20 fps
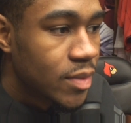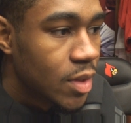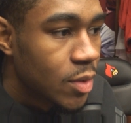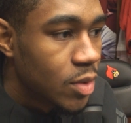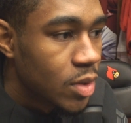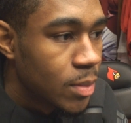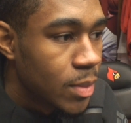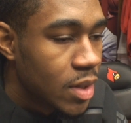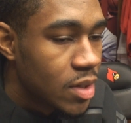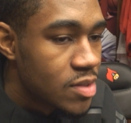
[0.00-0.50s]
They
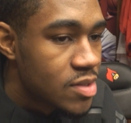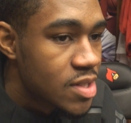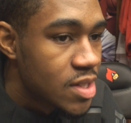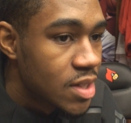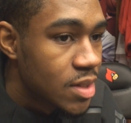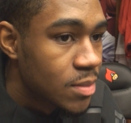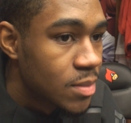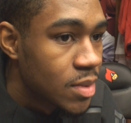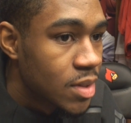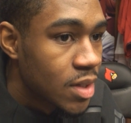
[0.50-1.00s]
were the better
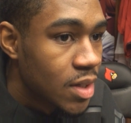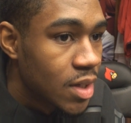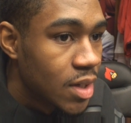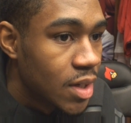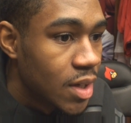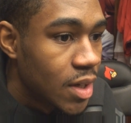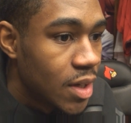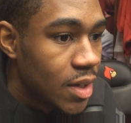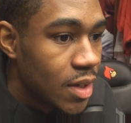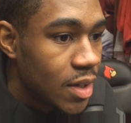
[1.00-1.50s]
team.
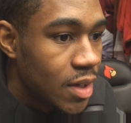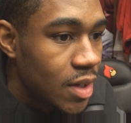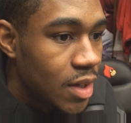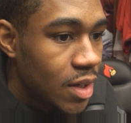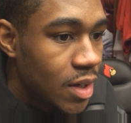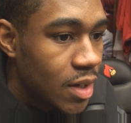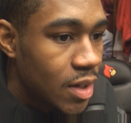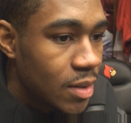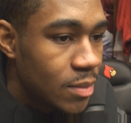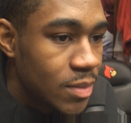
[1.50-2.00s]

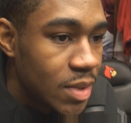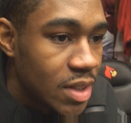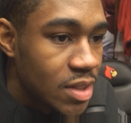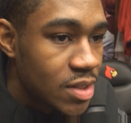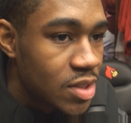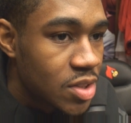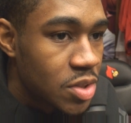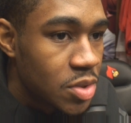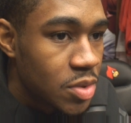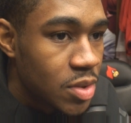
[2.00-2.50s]
They
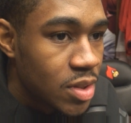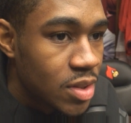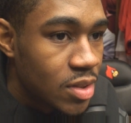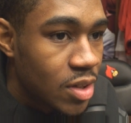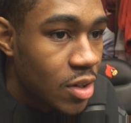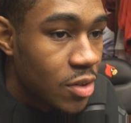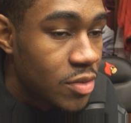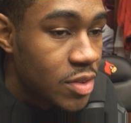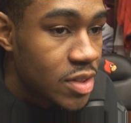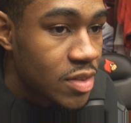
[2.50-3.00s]
executed
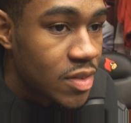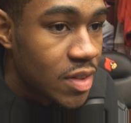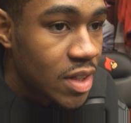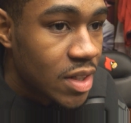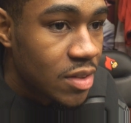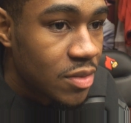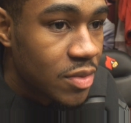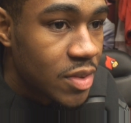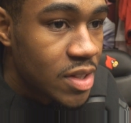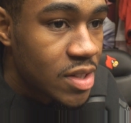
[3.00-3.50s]
offensively
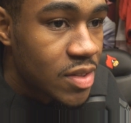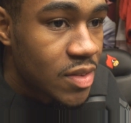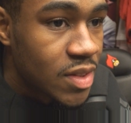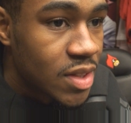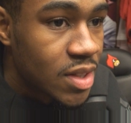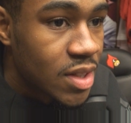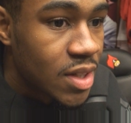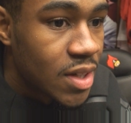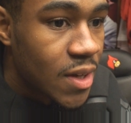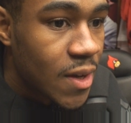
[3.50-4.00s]
and
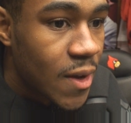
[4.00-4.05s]
defensively.